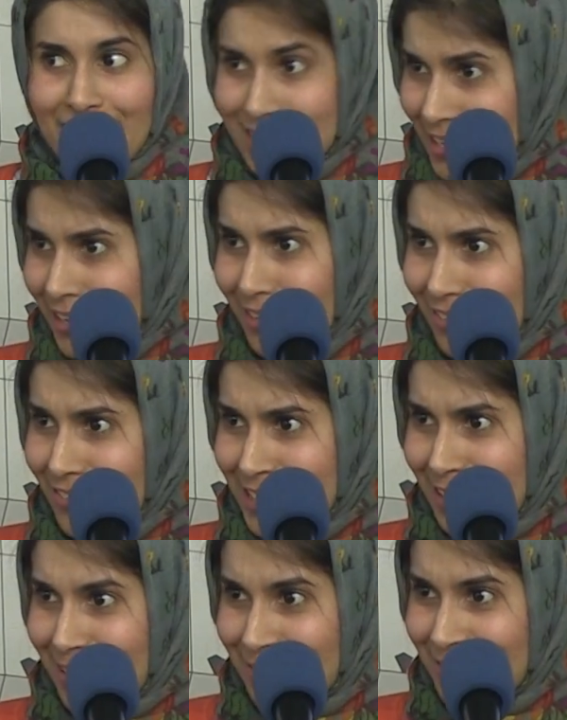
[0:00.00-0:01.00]
Is it
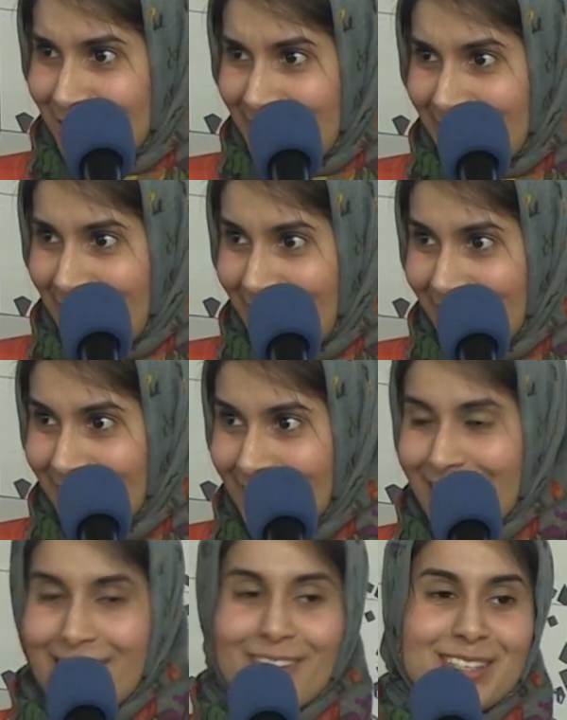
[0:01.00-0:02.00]
up and running now?
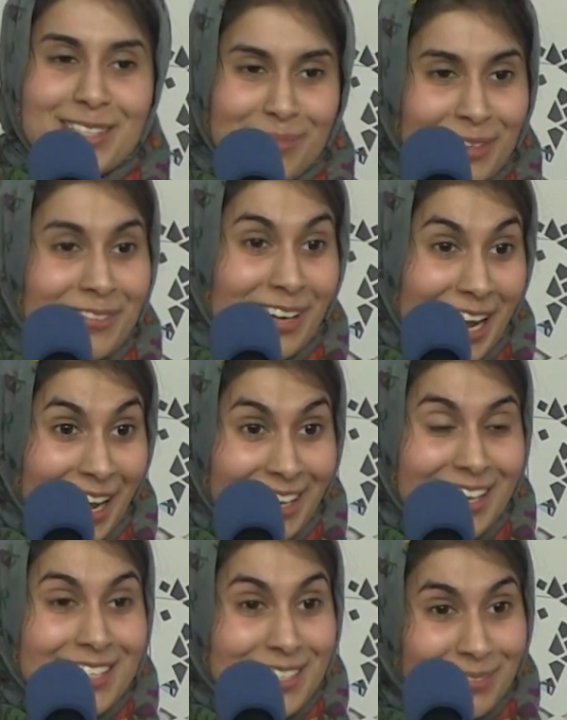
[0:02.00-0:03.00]
Oh, it's up and
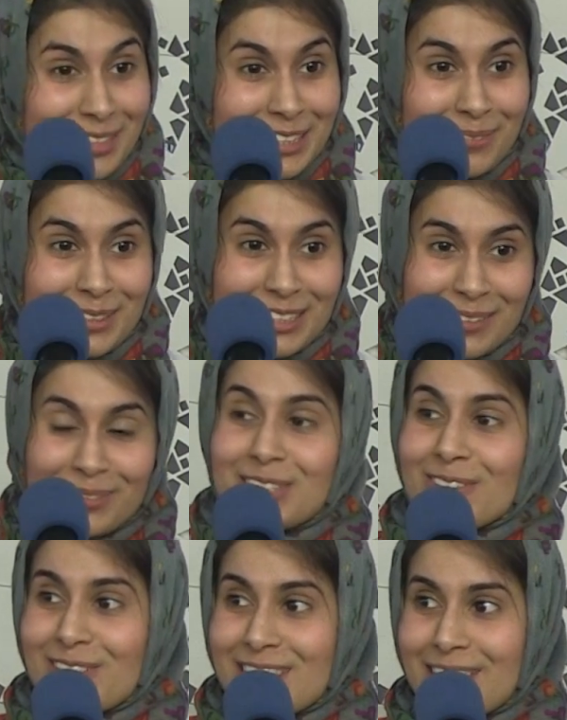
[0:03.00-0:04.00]
running.
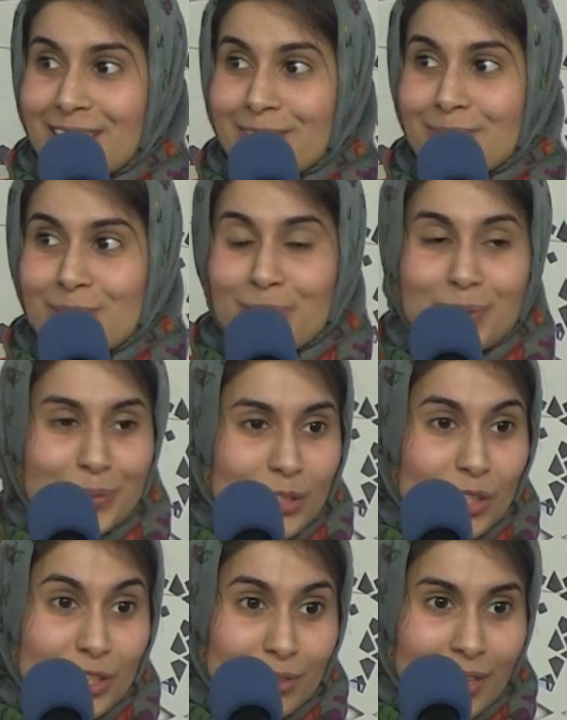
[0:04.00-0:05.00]

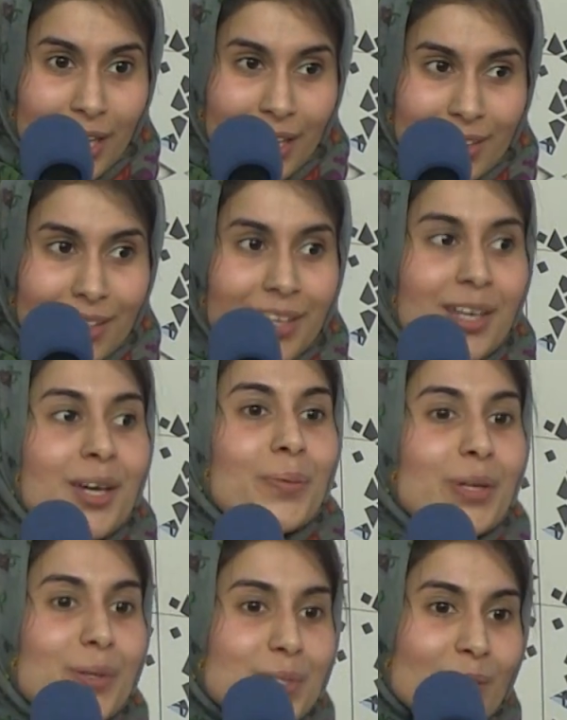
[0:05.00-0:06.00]
www.sicm.org.uk.
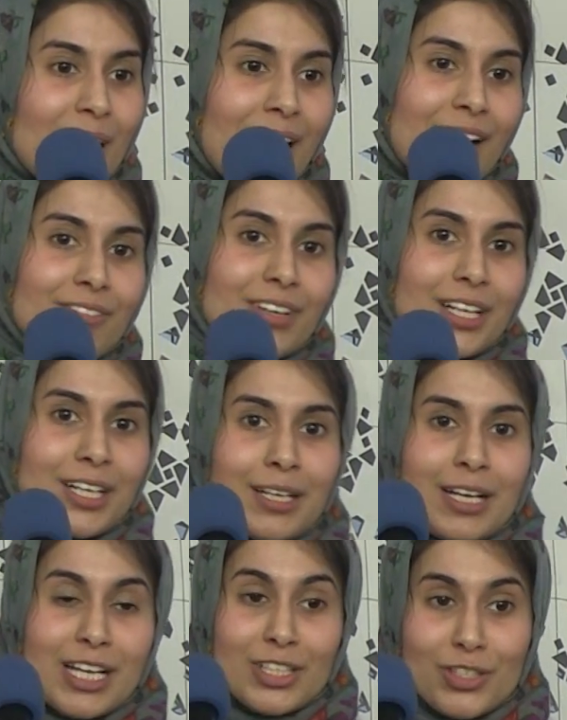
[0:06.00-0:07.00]
We also have
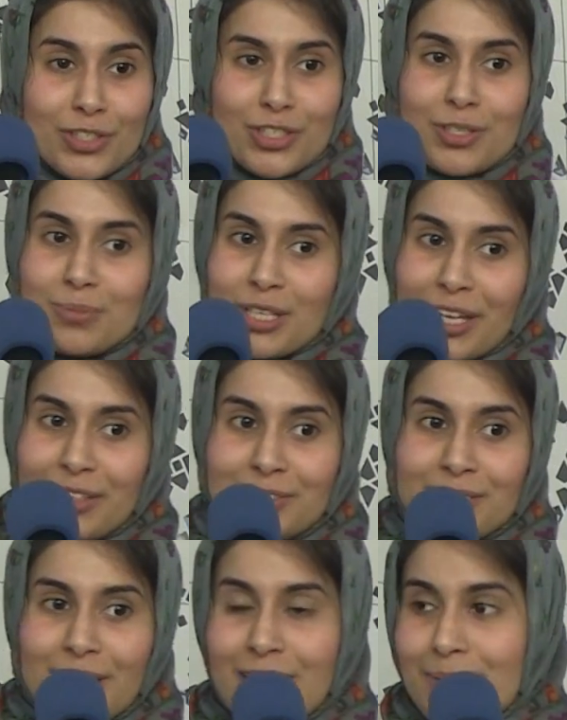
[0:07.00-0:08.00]
a YouTube
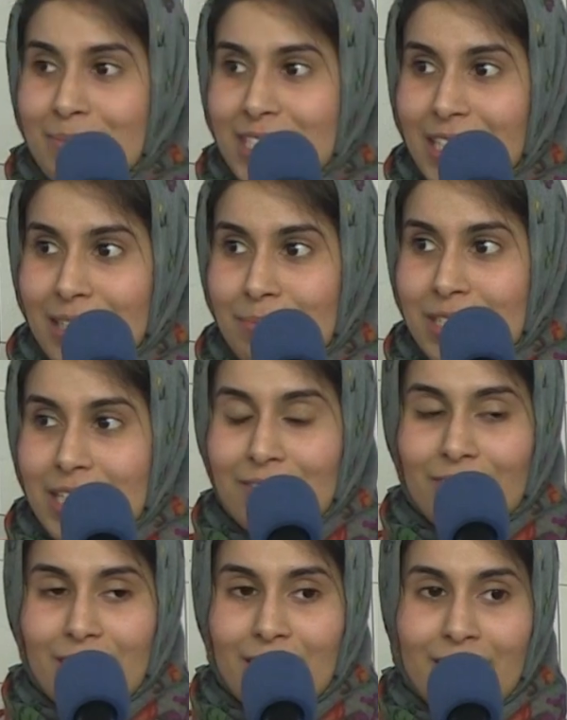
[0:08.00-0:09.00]
channel, SICM
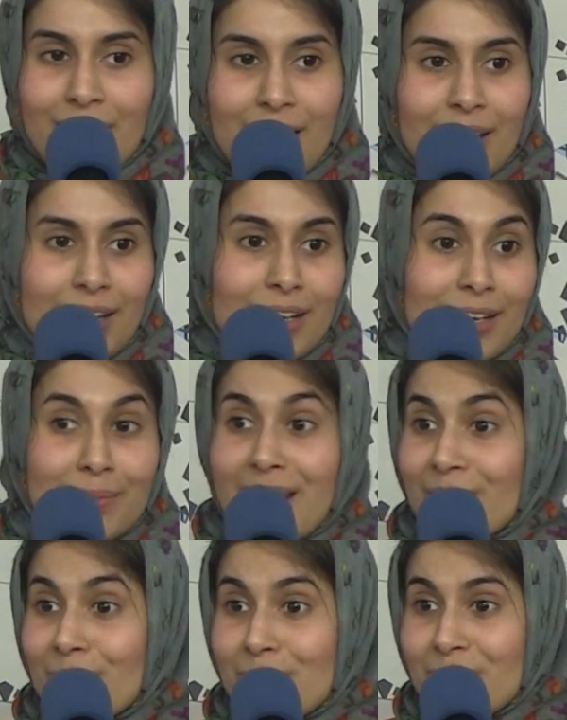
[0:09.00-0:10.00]
TV,
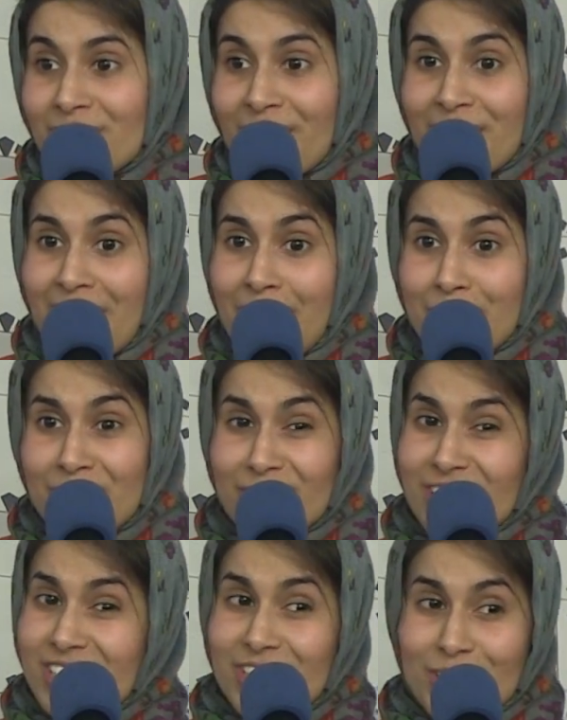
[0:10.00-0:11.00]
and we'd be very happy
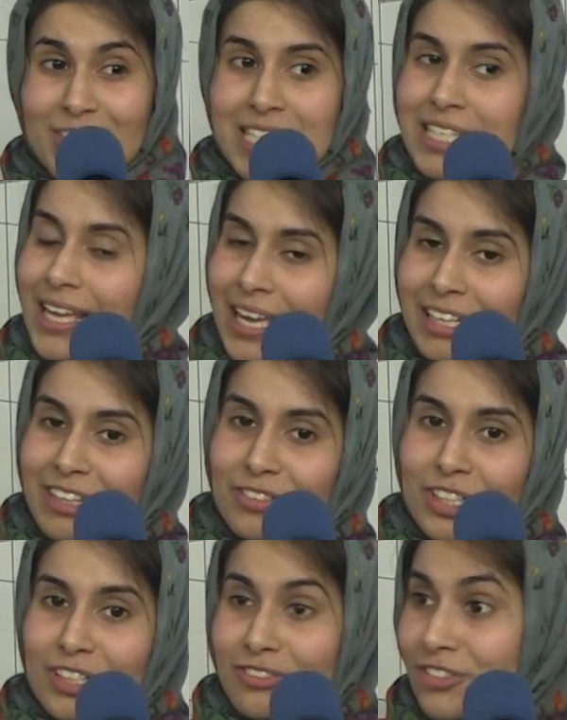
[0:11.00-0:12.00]
for you to join us at any
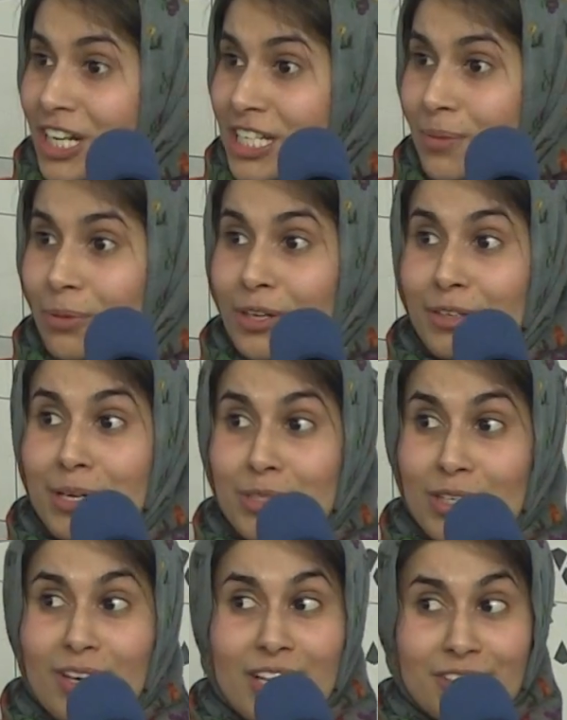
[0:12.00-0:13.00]
of our Friday
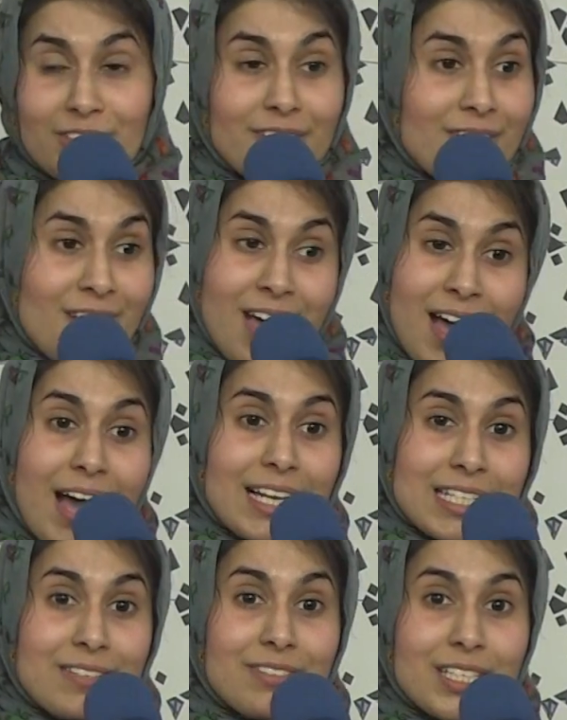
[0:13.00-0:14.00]
programs or other
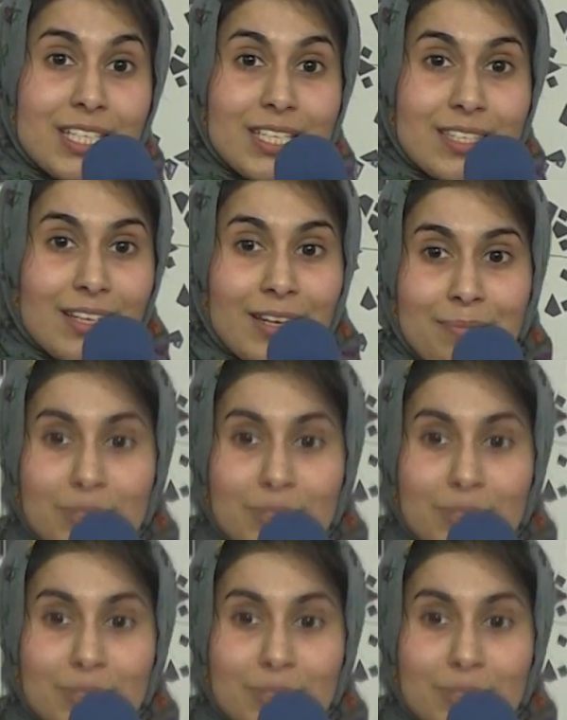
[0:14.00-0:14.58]
activities.